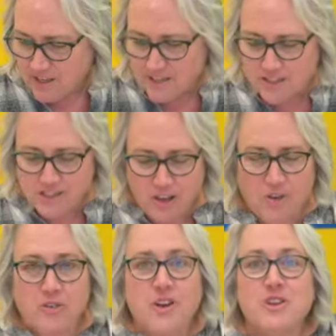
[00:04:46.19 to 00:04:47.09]

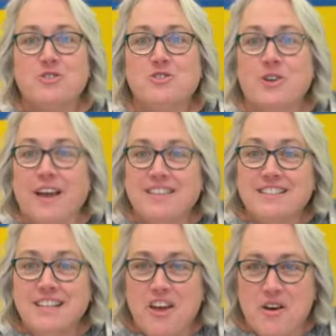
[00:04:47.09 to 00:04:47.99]
So try
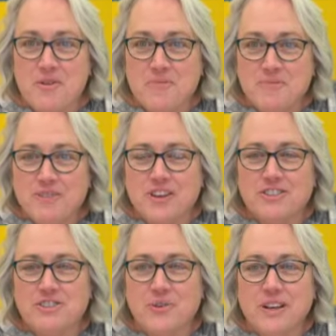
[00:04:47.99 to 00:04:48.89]
this at home
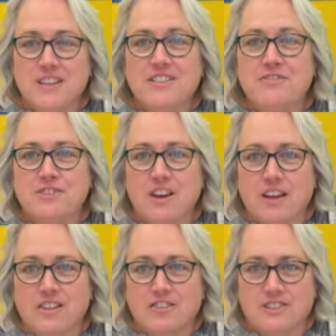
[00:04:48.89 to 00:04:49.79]
or join us for
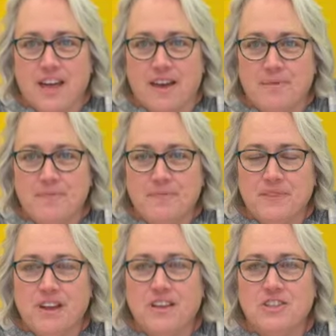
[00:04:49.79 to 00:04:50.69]
toddler
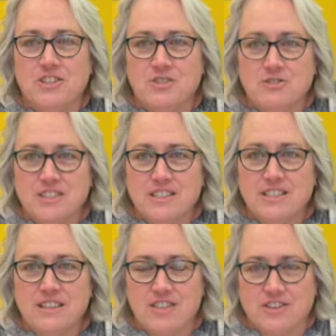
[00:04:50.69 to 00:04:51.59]
time on
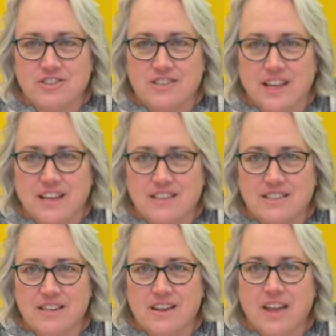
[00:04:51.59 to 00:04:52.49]
Tuesdays and
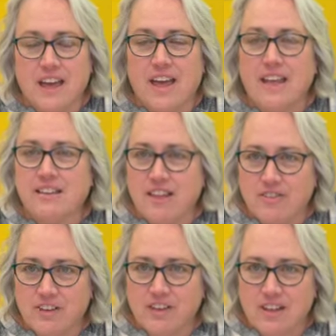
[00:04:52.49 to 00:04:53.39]
Thursdays at
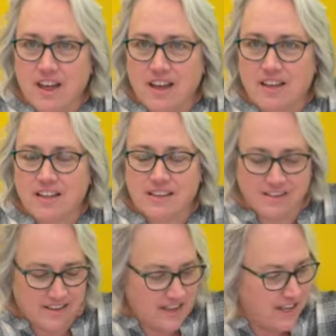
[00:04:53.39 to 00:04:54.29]
11 o'clock.
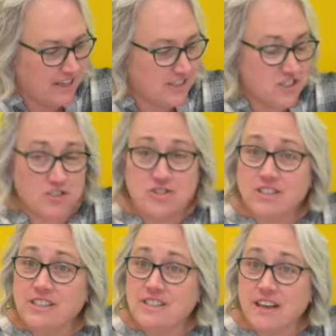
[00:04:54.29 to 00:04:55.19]
And it's
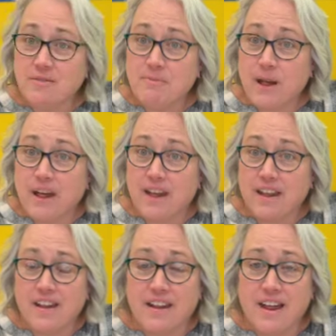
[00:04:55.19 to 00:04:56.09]
usually done
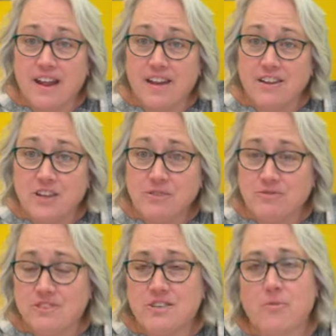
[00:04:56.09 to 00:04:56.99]
by
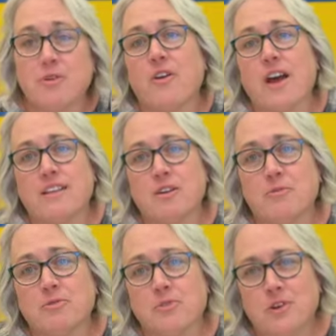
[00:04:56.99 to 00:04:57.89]
noon. So you're out of there
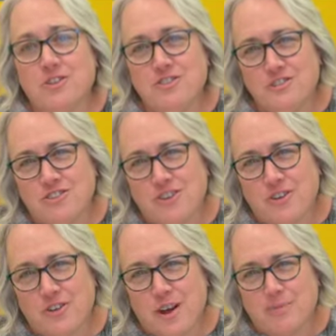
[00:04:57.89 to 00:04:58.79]
before noon, you can
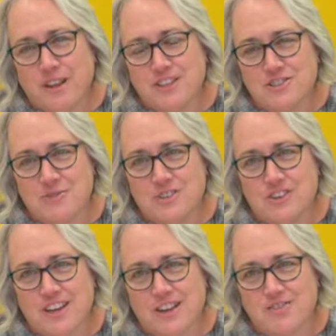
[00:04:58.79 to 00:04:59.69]
go grab lunch with
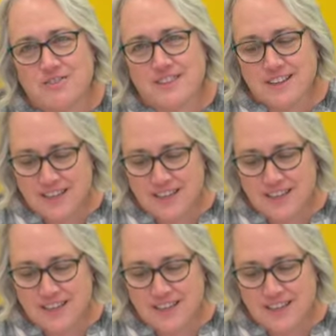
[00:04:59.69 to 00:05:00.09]
your kiddos.